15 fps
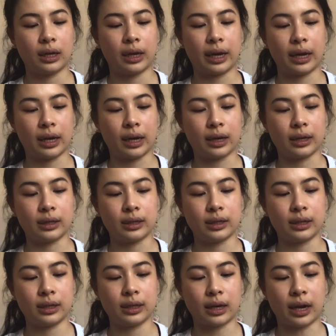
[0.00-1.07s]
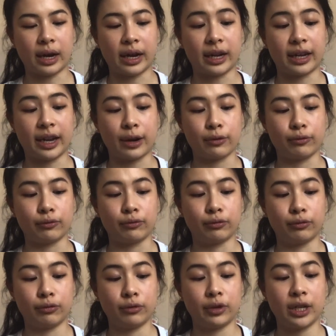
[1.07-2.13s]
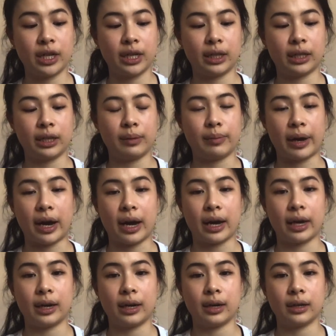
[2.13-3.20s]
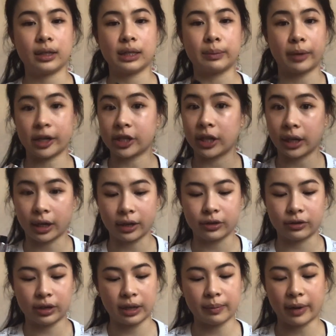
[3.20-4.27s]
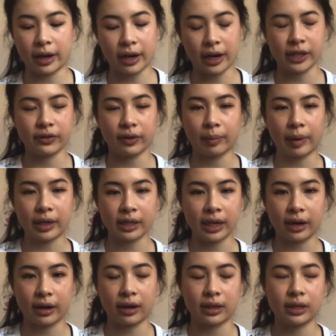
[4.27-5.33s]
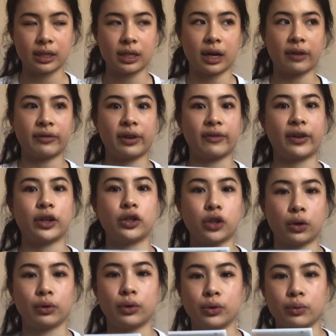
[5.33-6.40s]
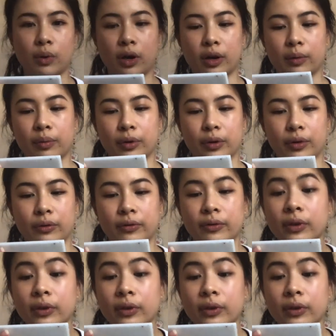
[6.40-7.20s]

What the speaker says: And I get really bad smudging underneath my eyes from mascara and stuff if I don't use waterproof.